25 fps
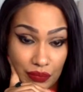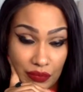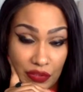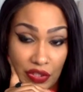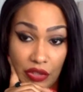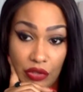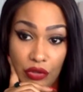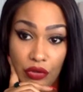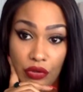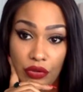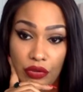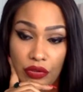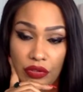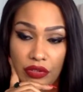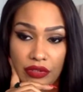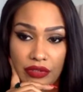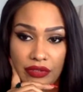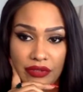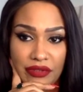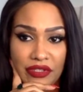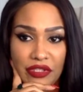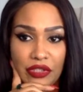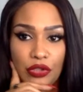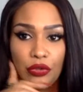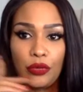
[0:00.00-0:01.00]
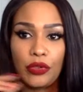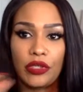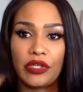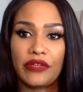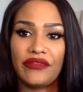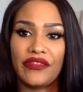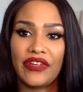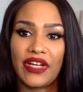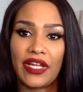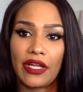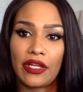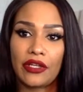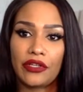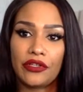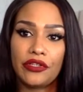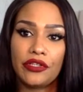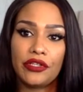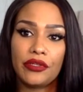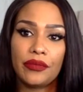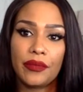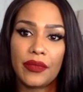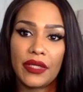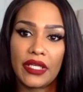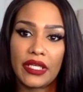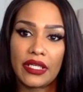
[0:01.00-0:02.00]
You want to find a
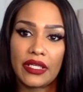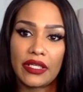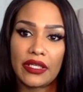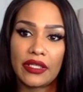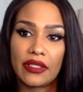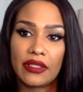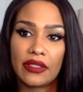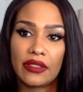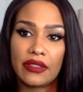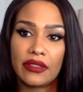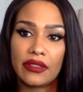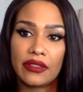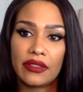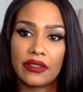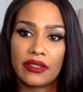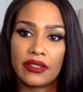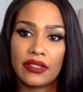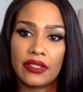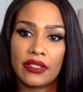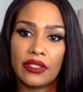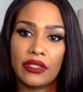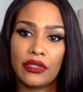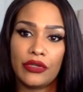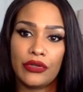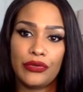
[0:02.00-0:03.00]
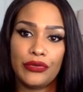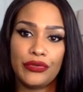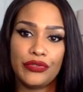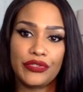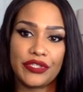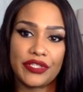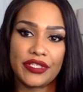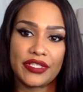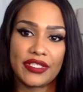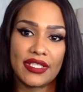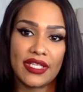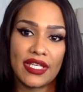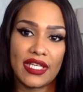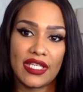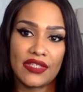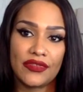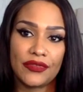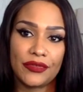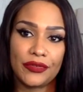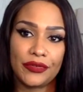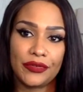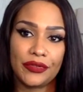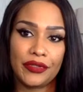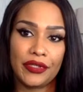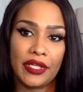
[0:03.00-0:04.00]
good man who's
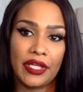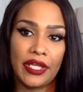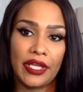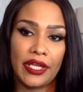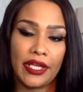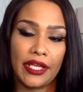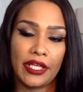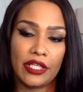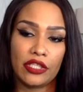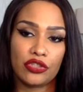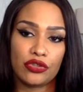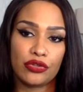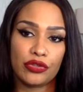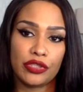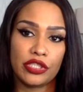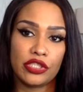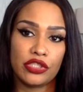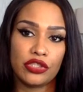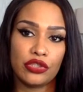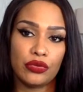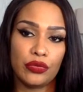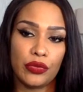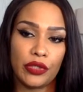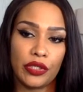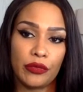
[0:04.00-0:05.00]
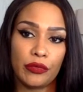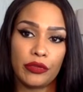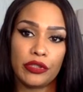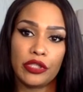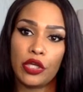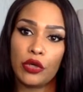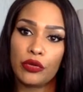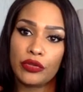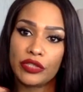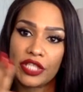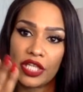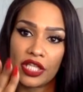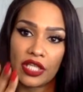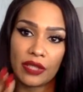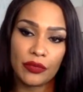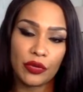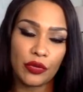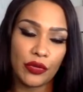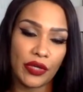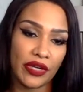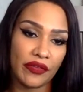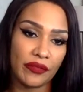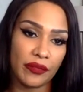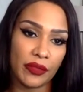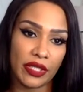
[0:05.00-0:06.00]
successful and treats you well. Well, don't tell him
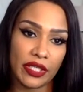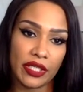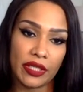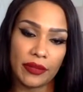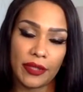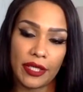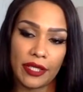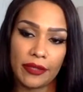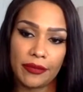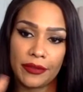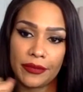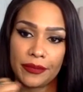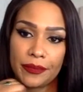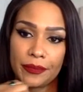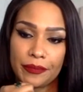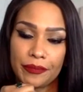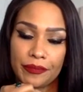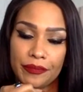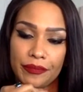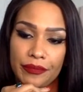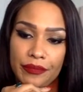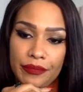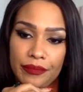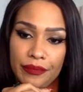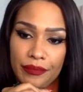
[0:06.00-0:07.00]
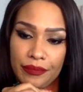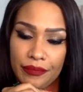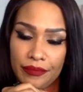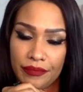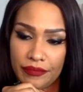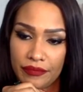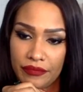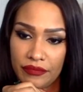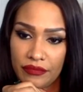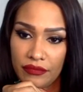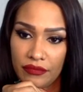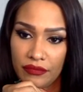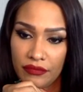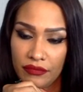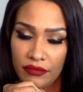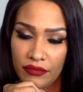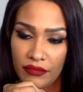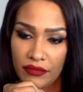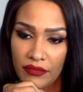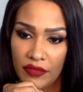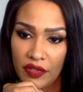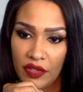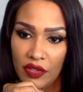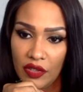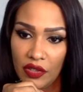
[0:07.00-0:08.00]
you have money, baby.
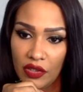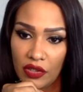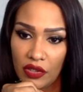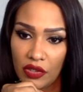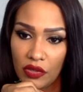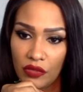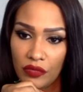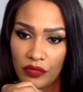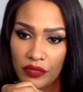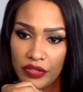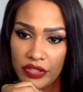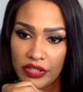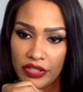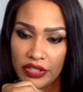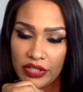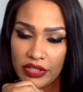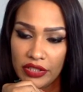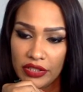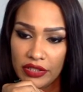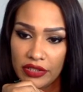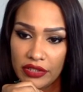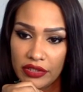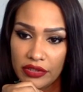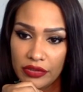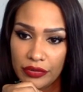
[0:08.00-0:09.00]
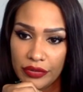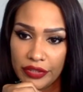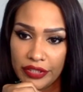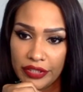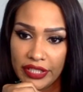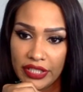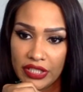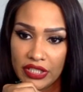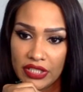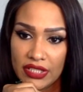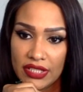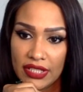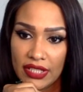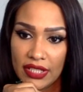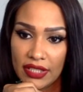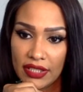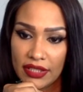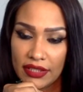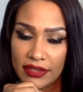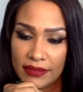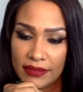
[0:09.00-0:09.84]
And hopefully you can catch his eye.